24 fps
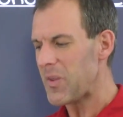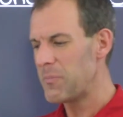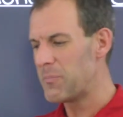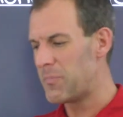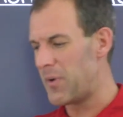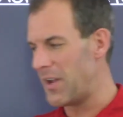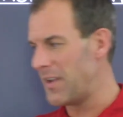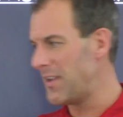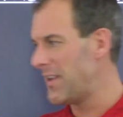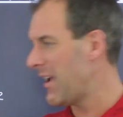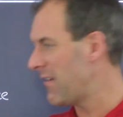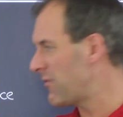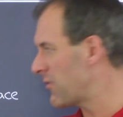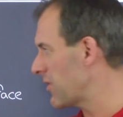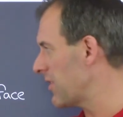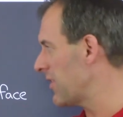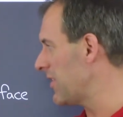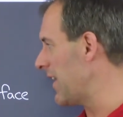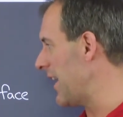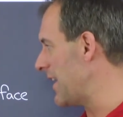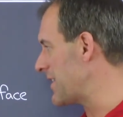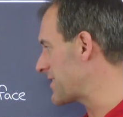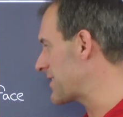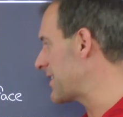But
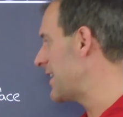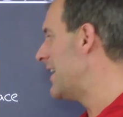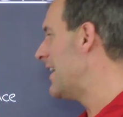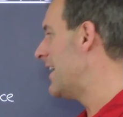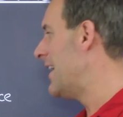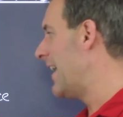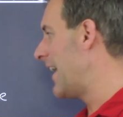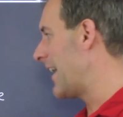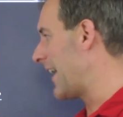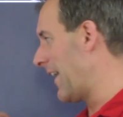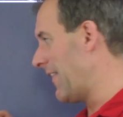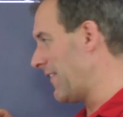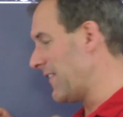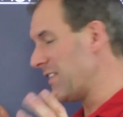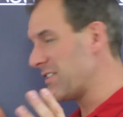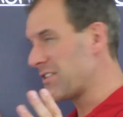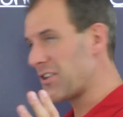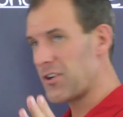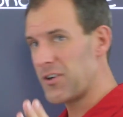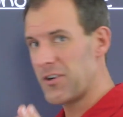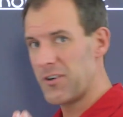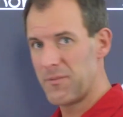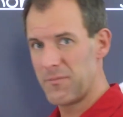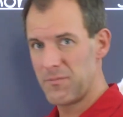nevertheless, again, these
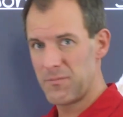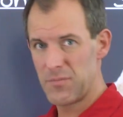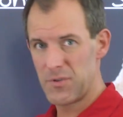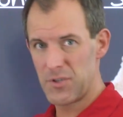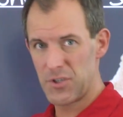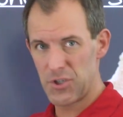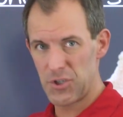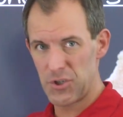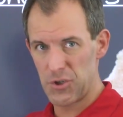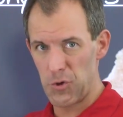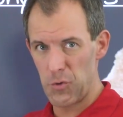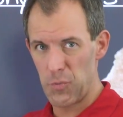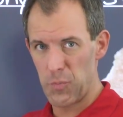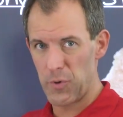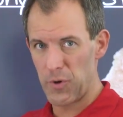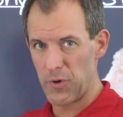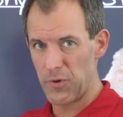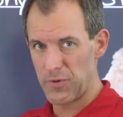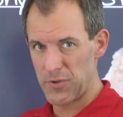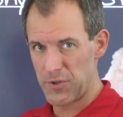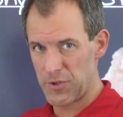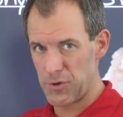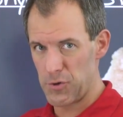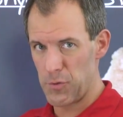are
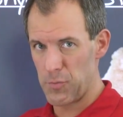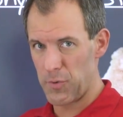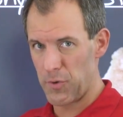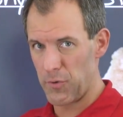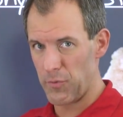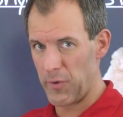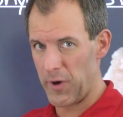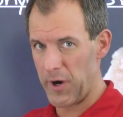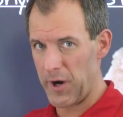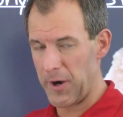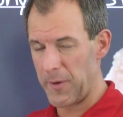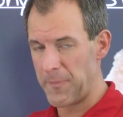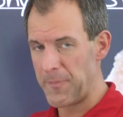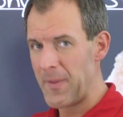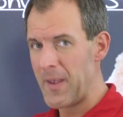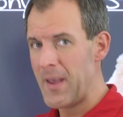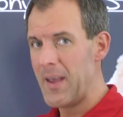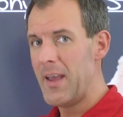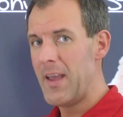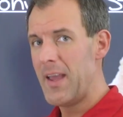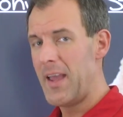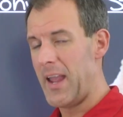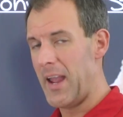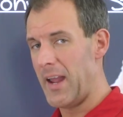super, super rare,
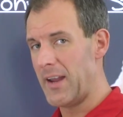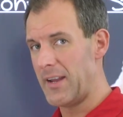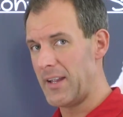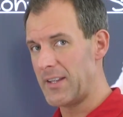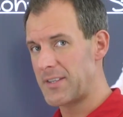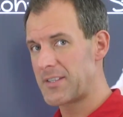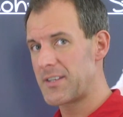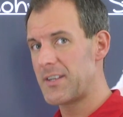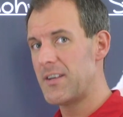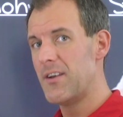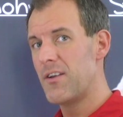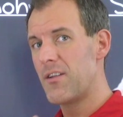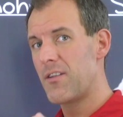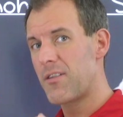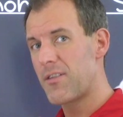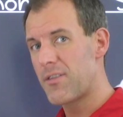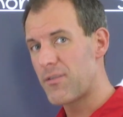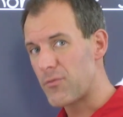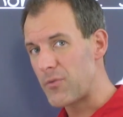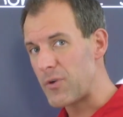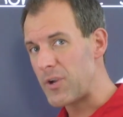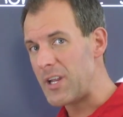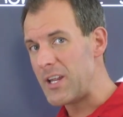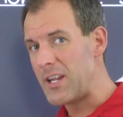and it's
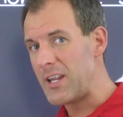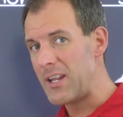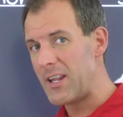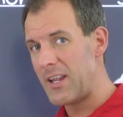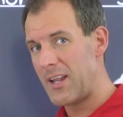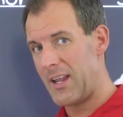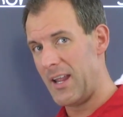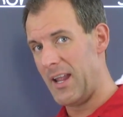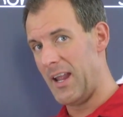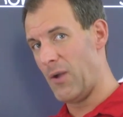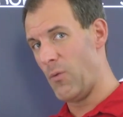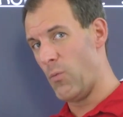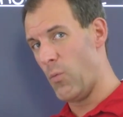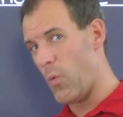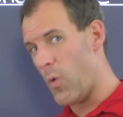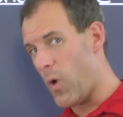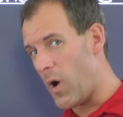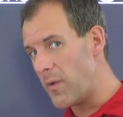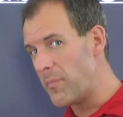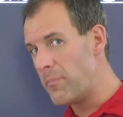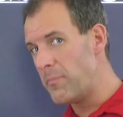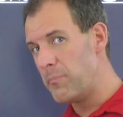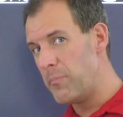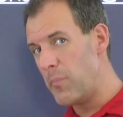3 in
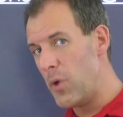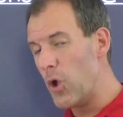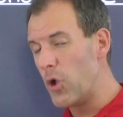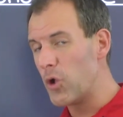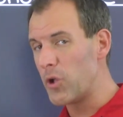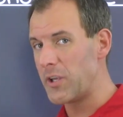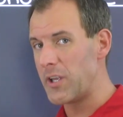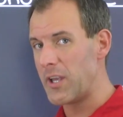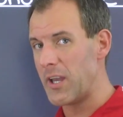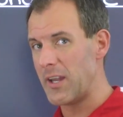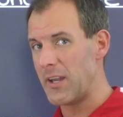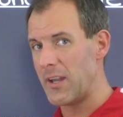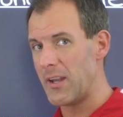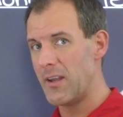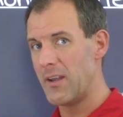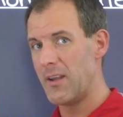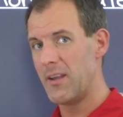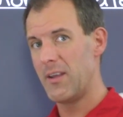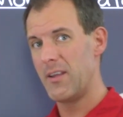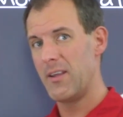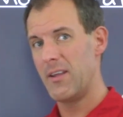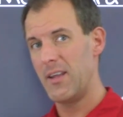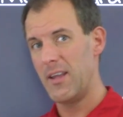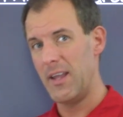1 million
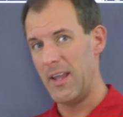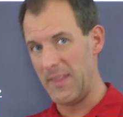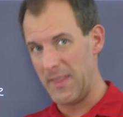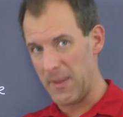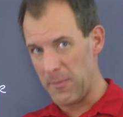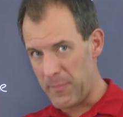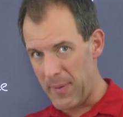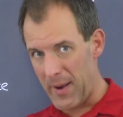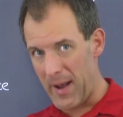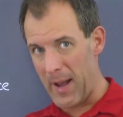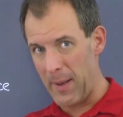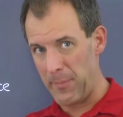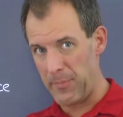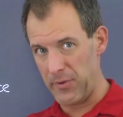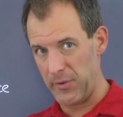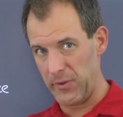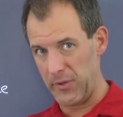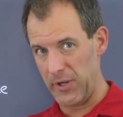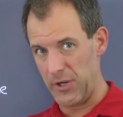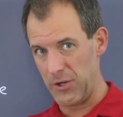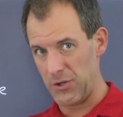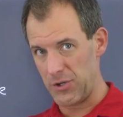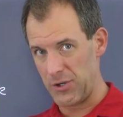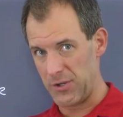in the
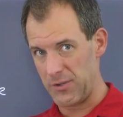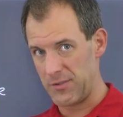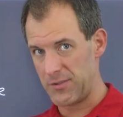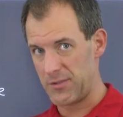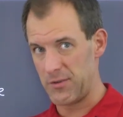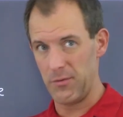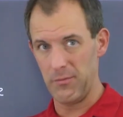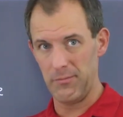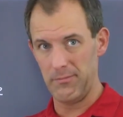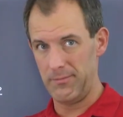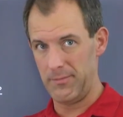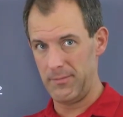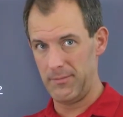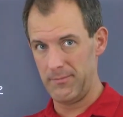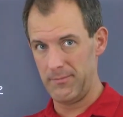population, so